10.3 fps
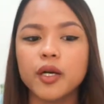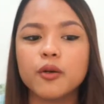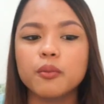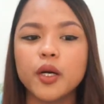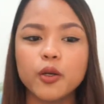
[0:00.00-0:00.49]

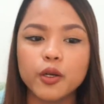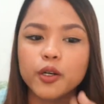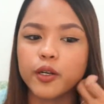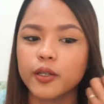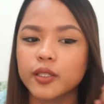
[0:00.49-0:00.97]

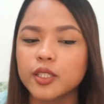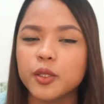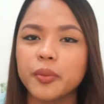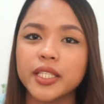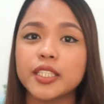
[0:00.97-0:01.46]
magulong curls
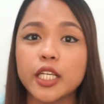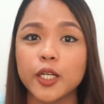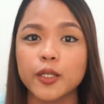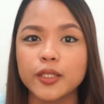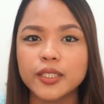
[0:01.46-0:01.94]
or messy
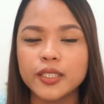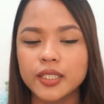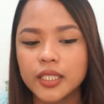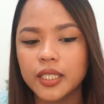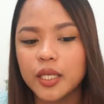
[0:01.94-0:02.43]

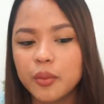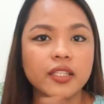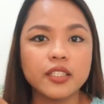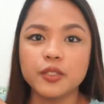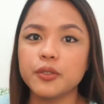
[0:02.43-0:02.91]
curls.
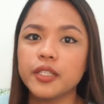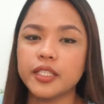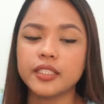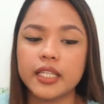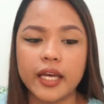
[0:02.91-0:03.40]
Let's do
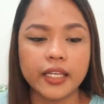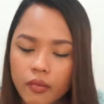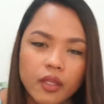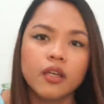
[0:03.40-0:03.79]
this side.